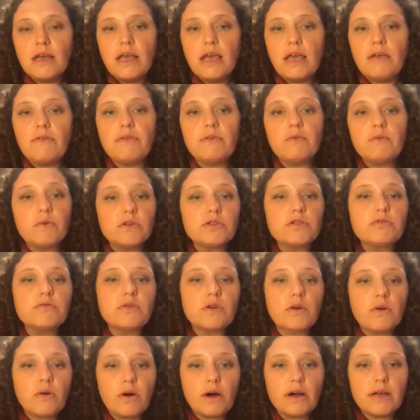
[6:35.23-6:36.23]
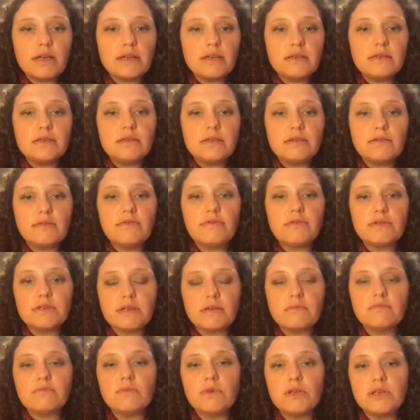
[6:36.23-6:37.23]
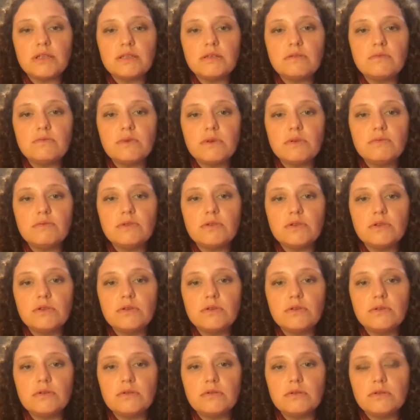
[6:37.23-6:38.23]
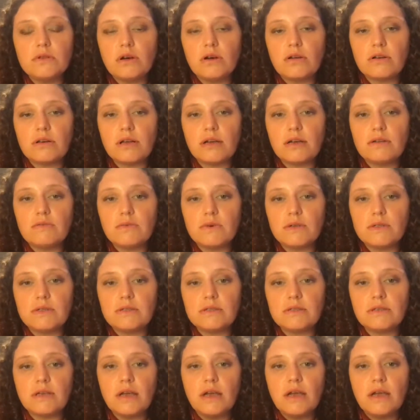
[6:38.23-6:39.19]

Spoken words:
If it was required for some reason, we would do the online ones.